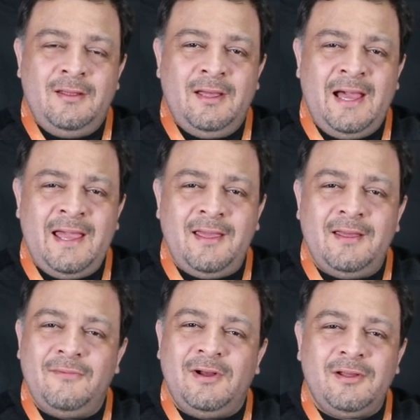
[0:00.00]
Hi,
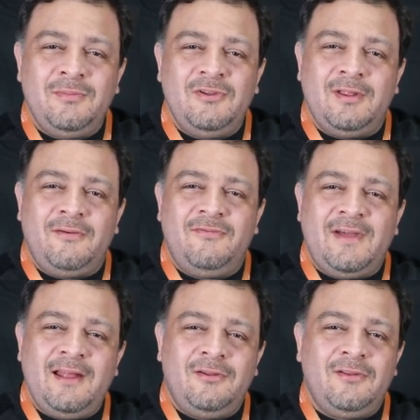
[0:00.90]
and welcome to the
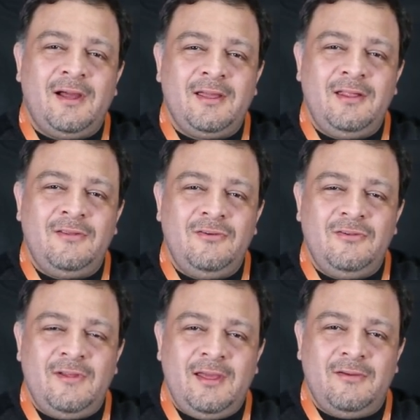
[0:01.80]
final Talking
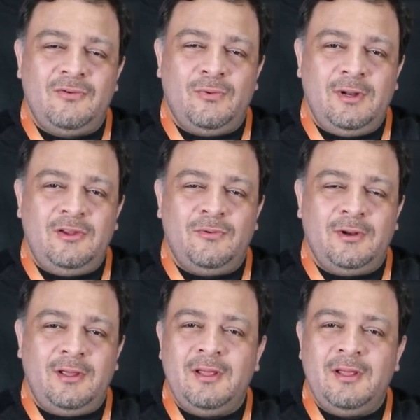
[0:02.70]
Tuesday of 2020.